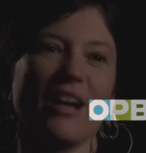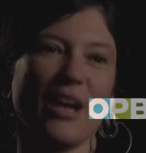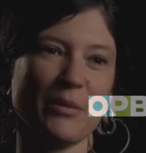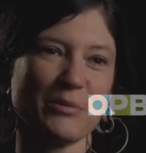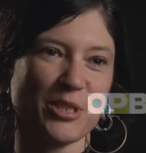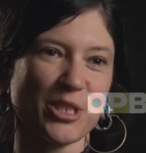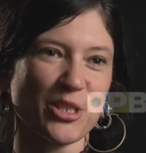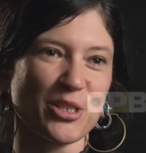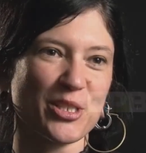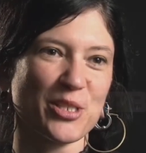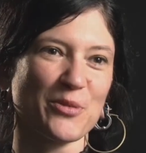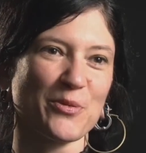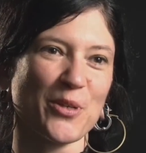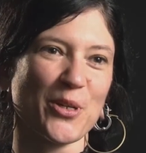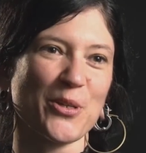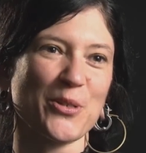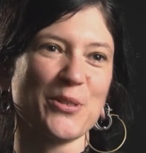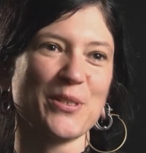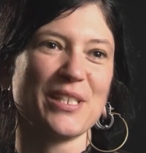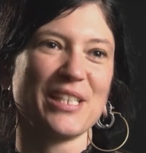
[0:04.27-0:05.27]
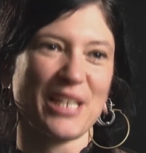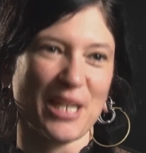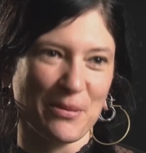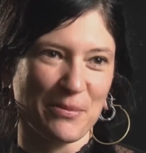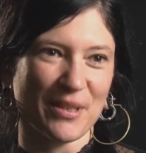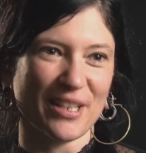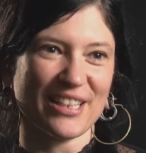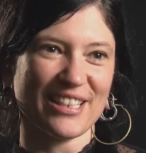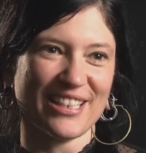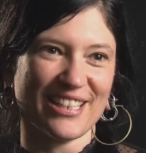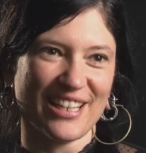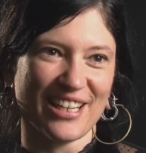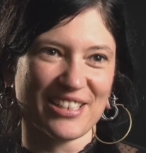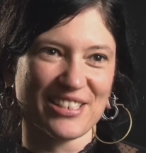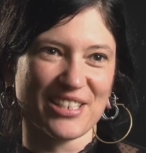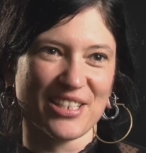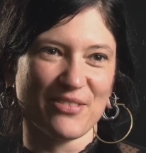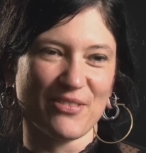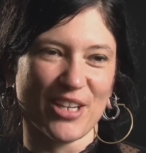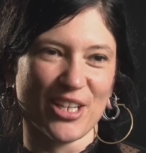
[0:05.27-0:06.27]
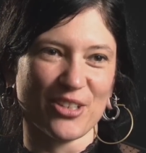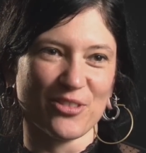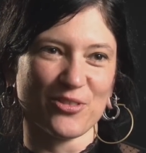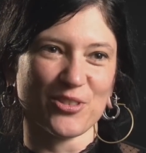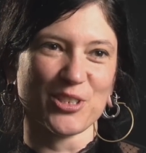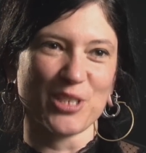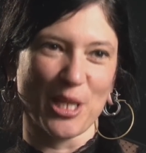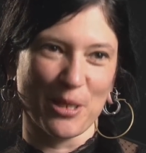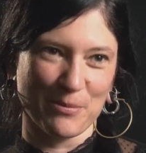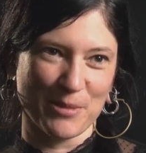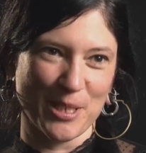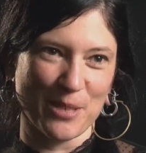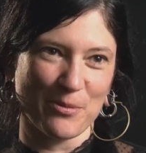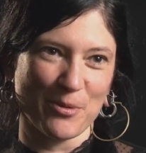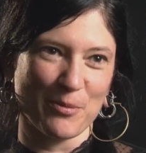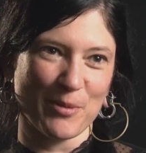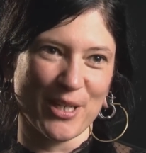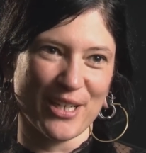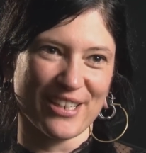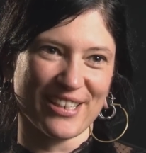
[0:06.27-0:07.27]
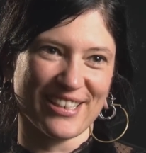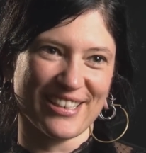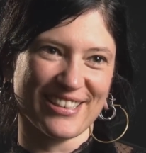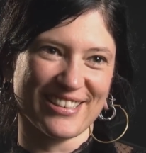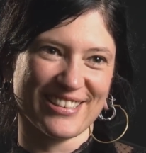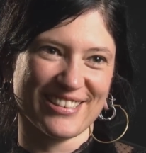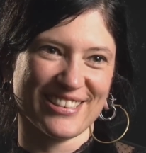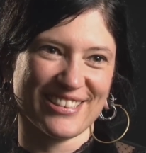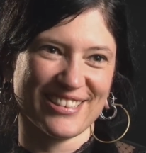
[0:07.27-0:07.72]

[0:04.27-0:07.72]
I'm Chelsea Rose, and I'm the lead excavator for Time Team America.